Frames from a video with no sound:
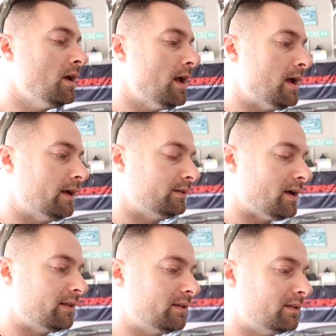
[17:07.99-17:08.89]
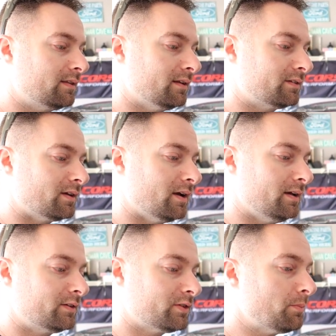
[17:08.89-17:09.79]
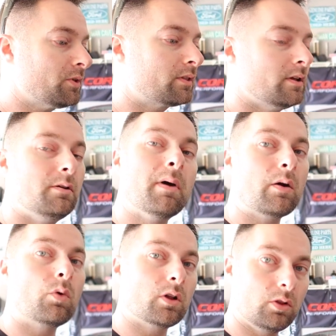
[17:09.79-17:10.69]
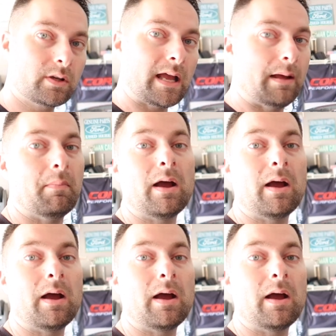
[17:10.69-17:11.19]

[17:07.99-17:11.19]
And I think that it's something that you might want to look at,